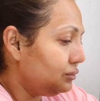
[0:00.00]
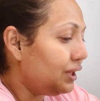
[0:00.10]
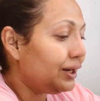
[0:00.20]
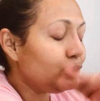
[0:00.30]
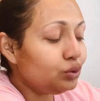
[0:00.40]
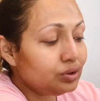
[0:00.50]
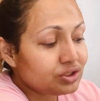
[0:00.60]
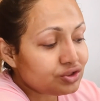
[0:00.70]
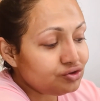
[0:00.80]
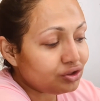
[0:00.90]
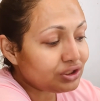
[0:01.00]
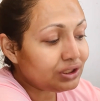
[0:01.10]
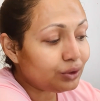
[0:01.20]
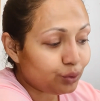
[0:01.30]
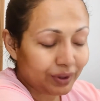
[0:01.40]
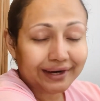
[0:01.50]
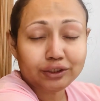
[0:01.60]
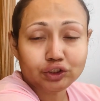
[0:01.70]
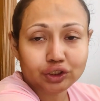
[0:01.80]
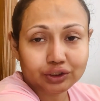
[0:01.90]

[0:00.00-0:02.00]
I know it's not right